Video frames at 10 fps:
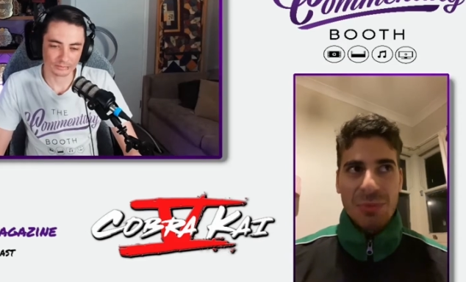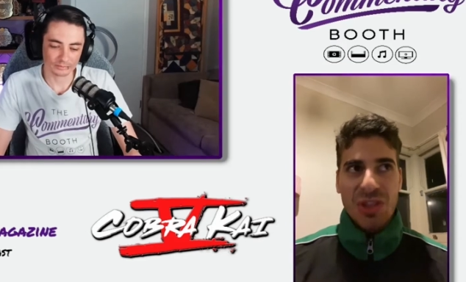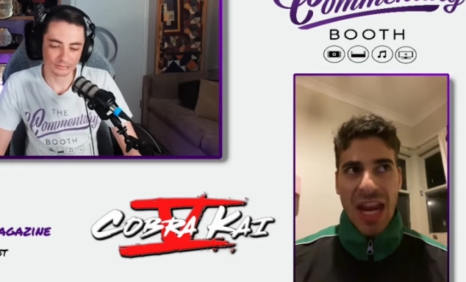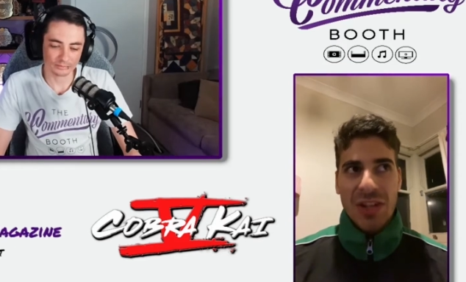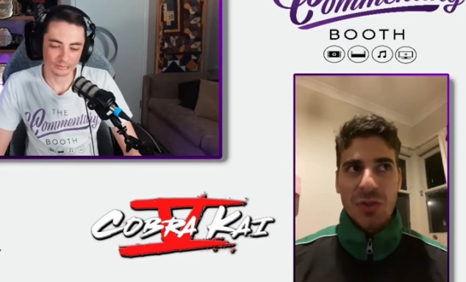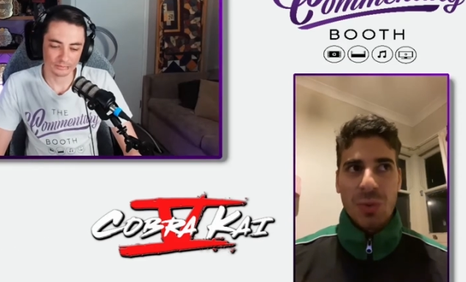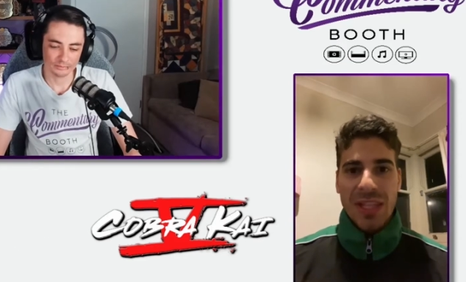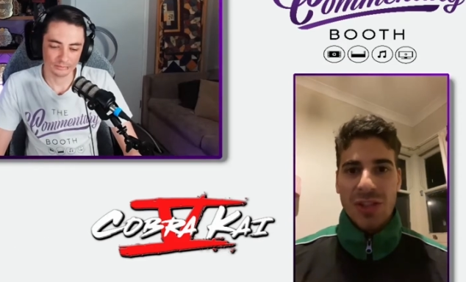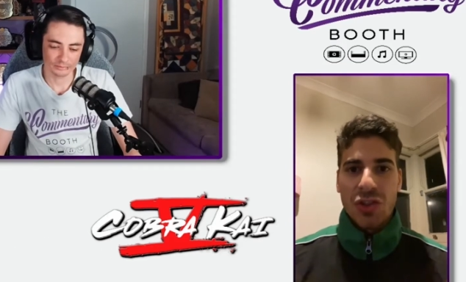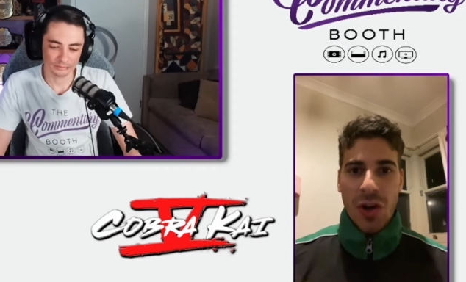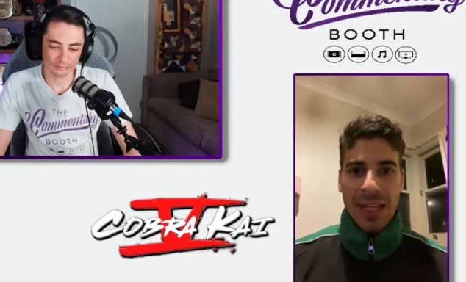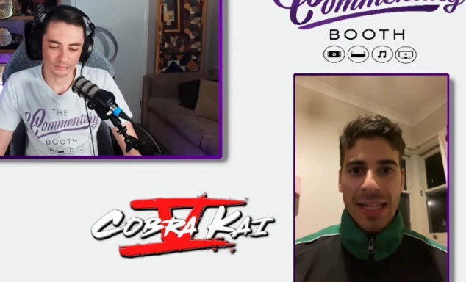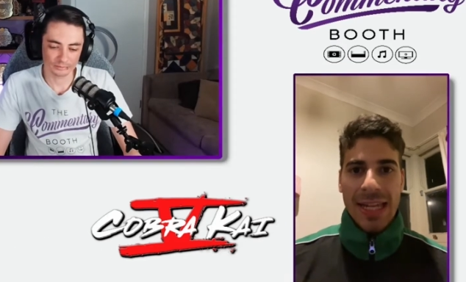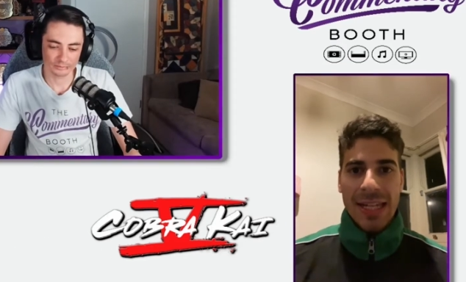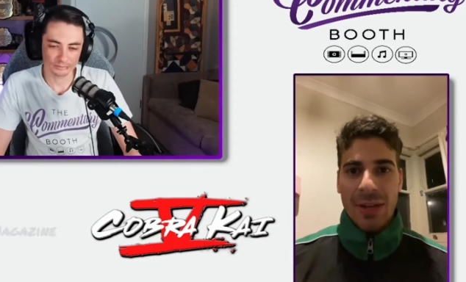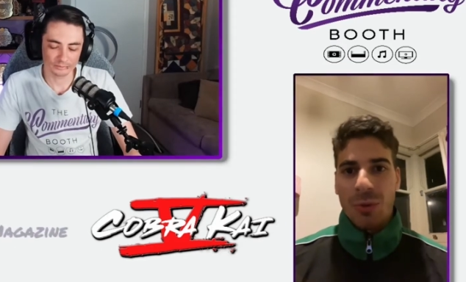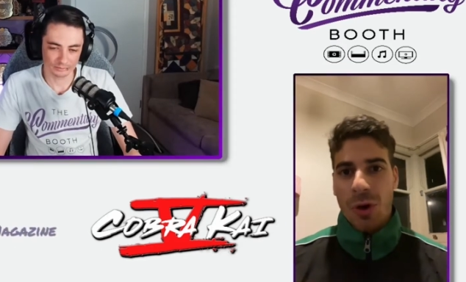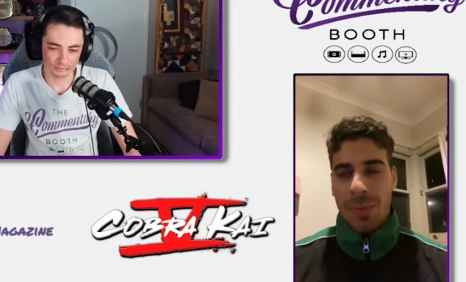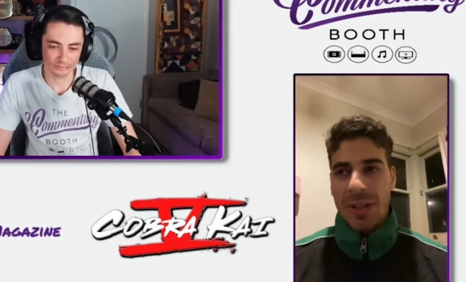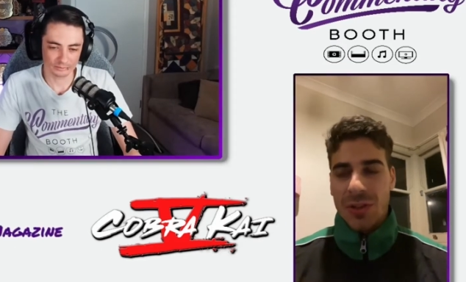Speaker 1: changes within Johnny and, and
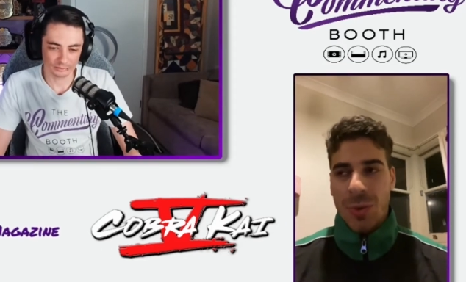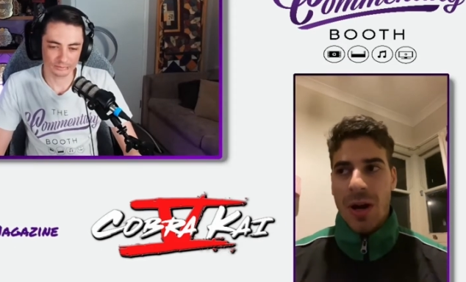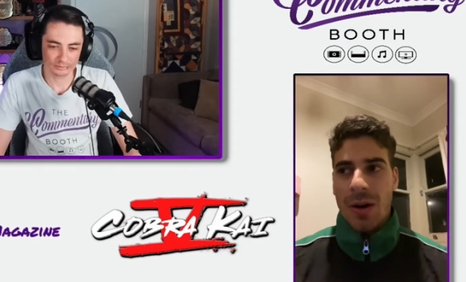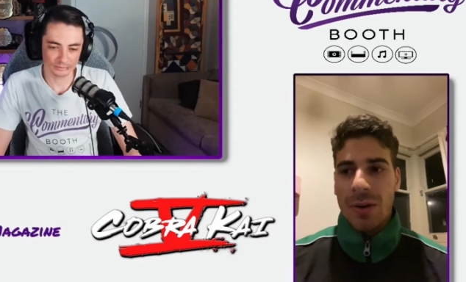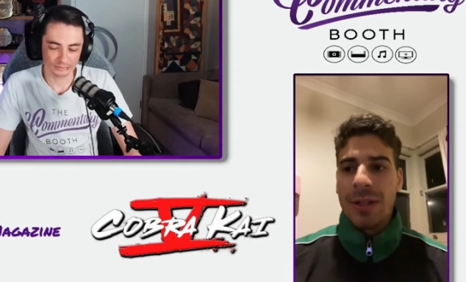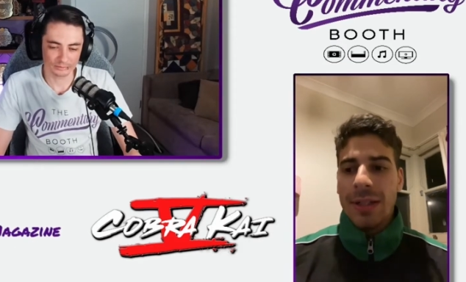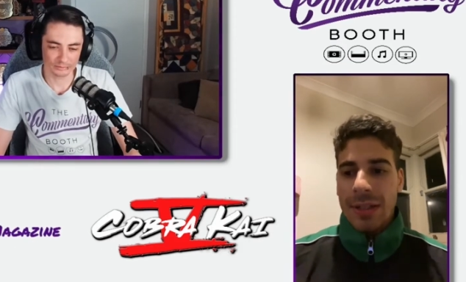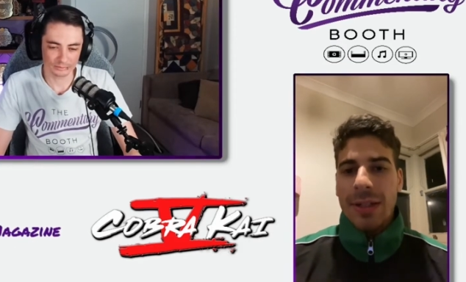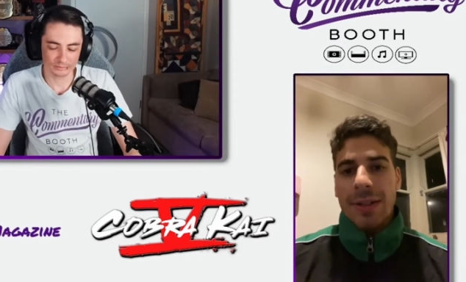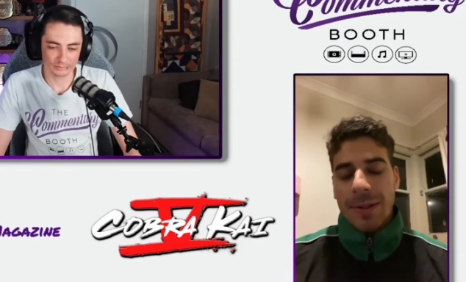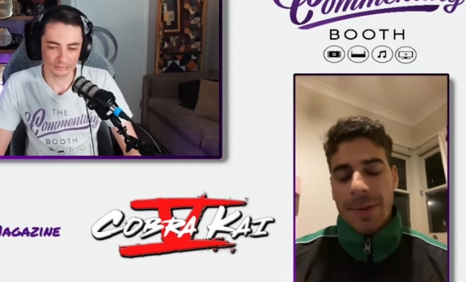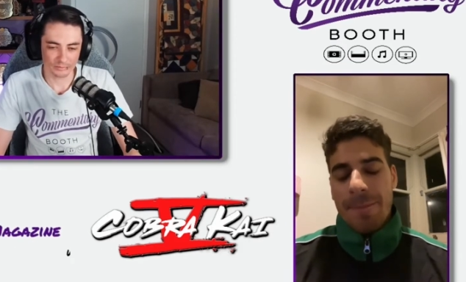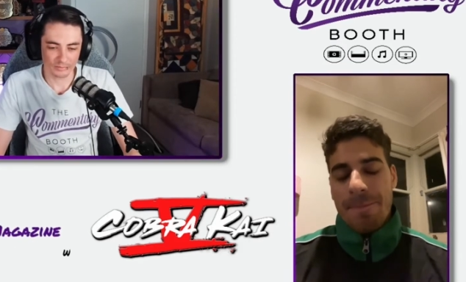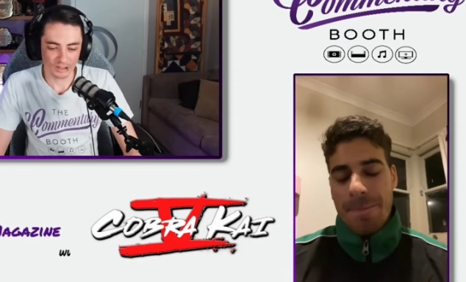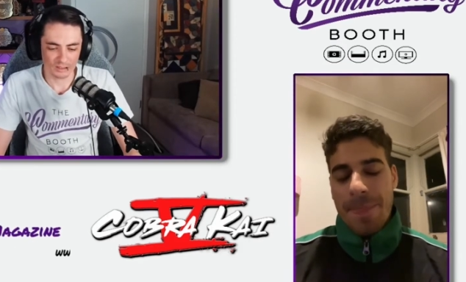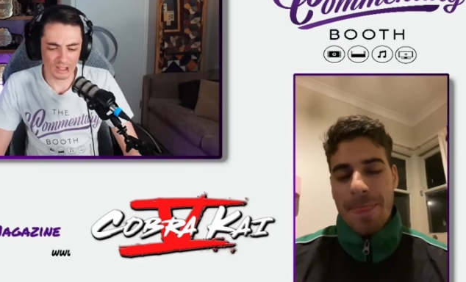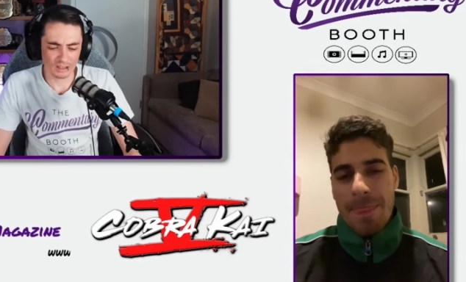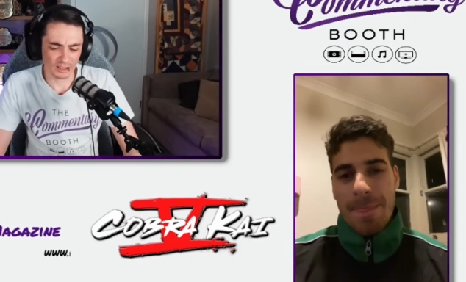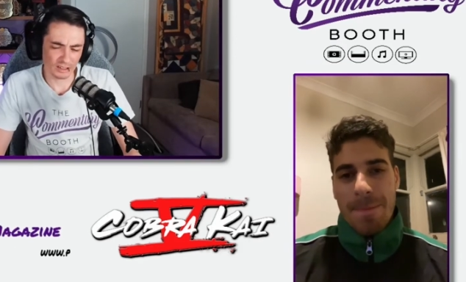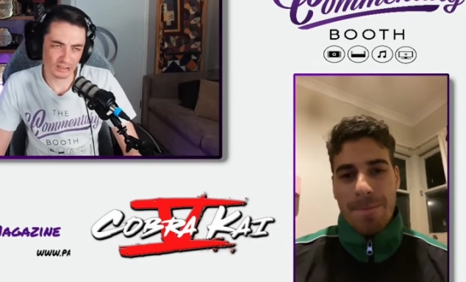Robbie as well.
Speaker 2: Yeah,
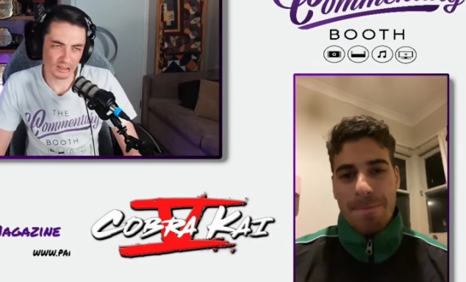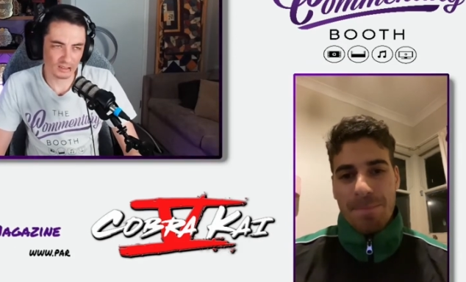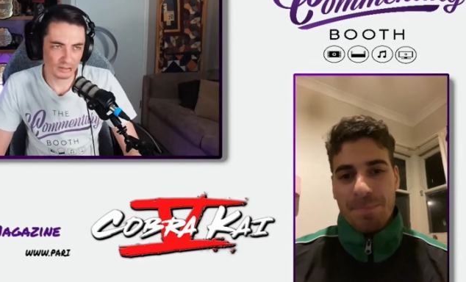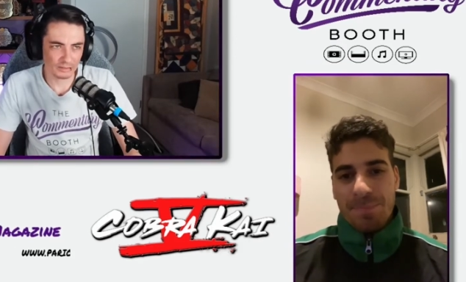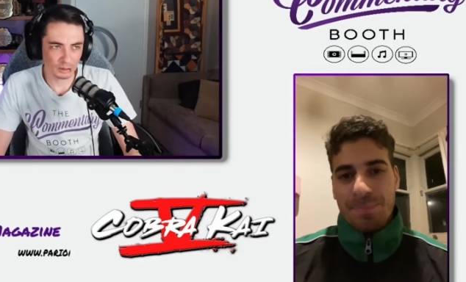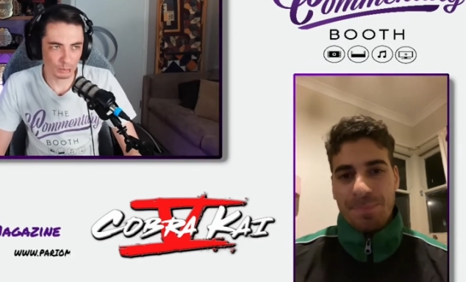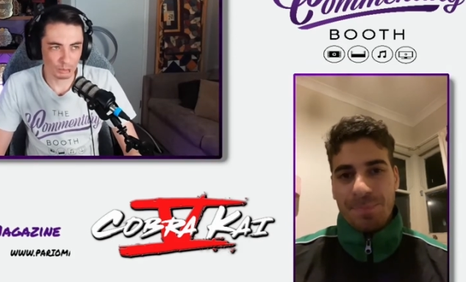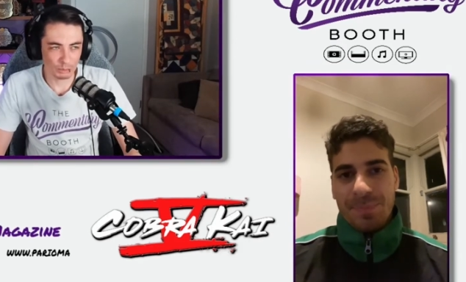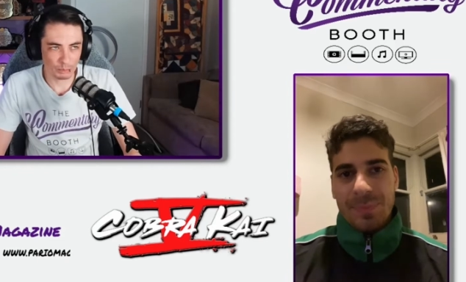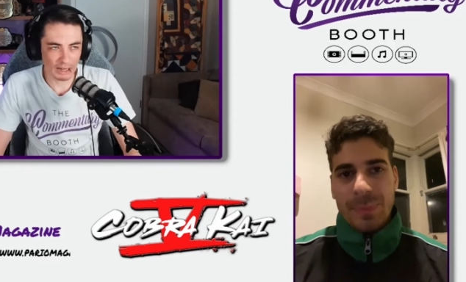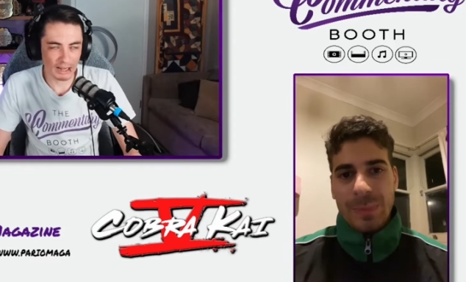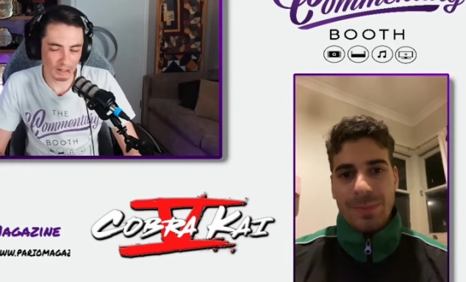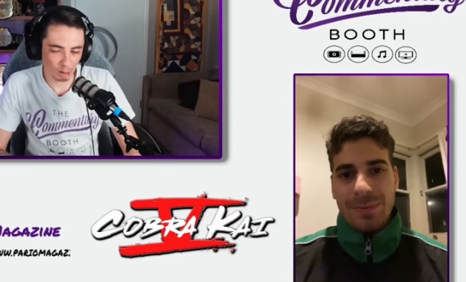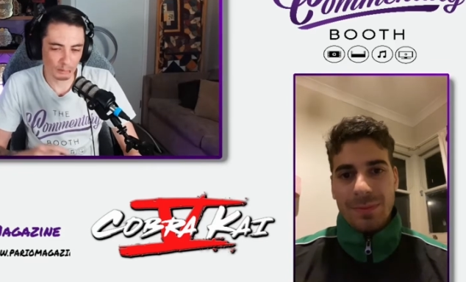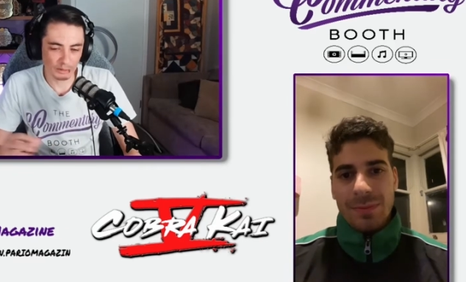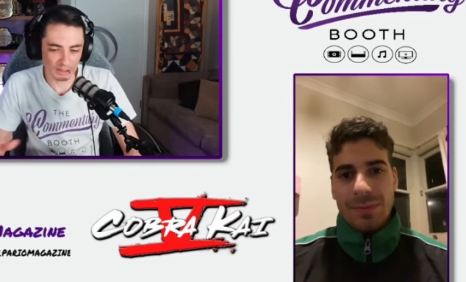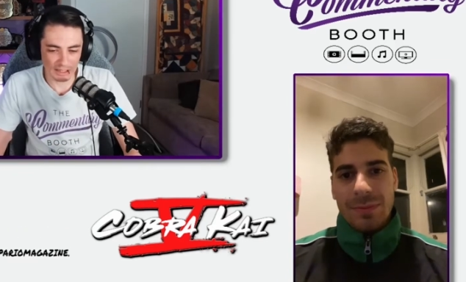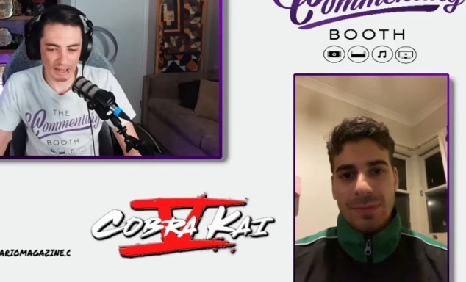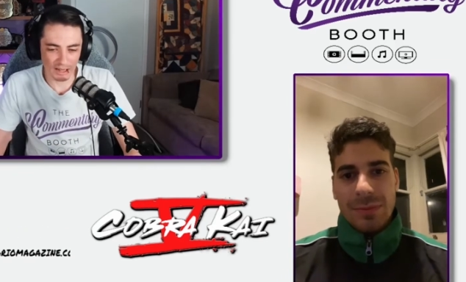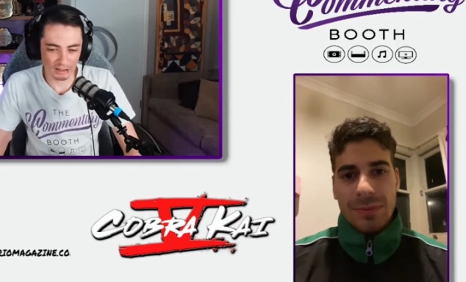like it, it definitely paid off in
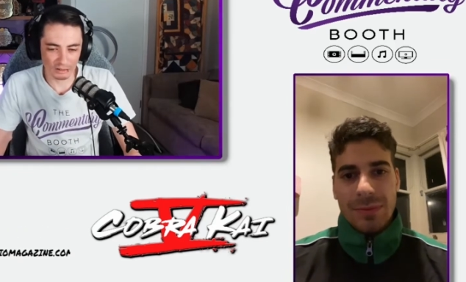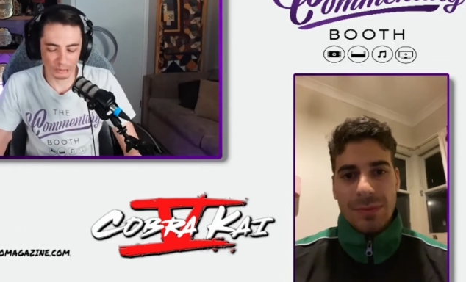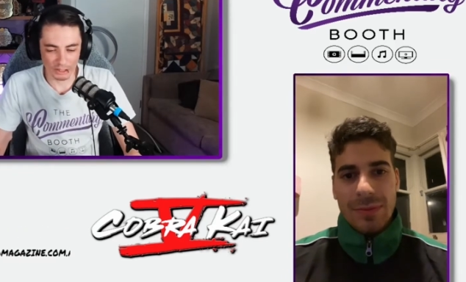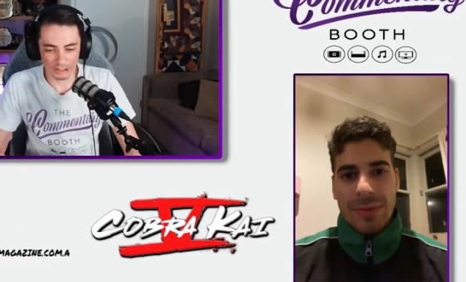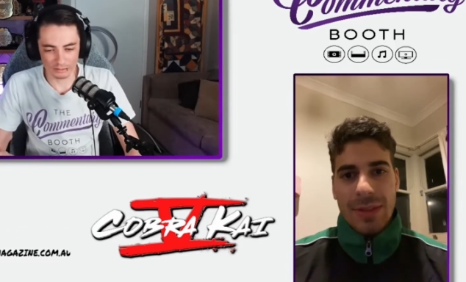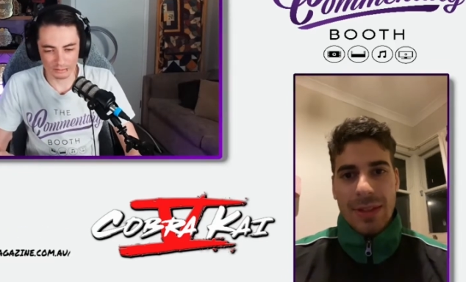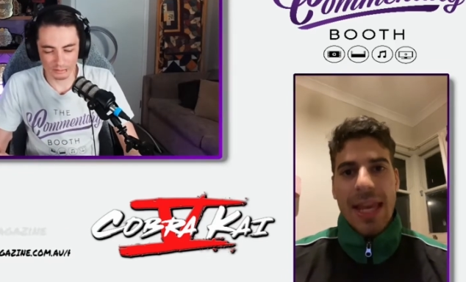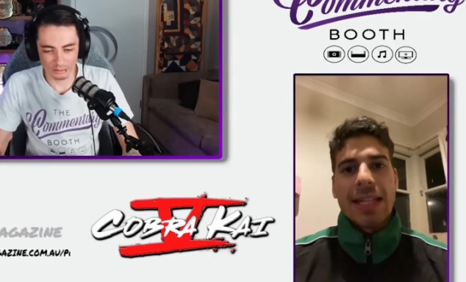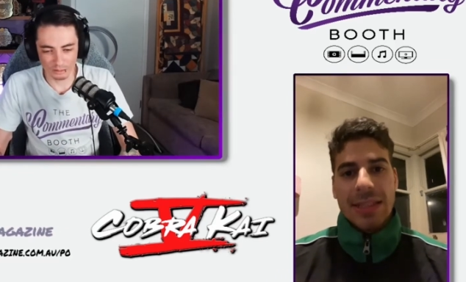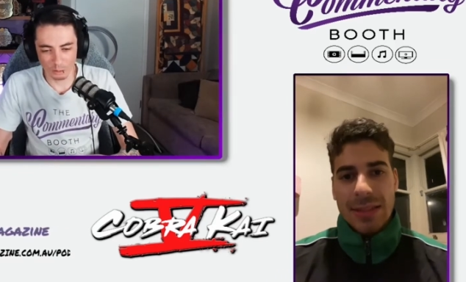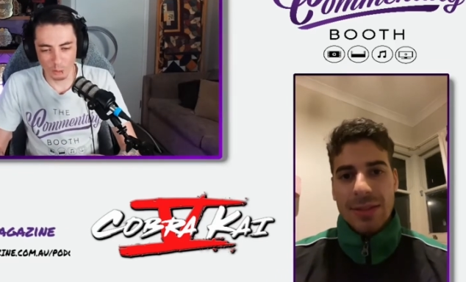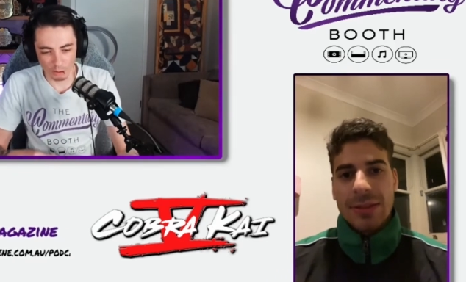the end where yeah. all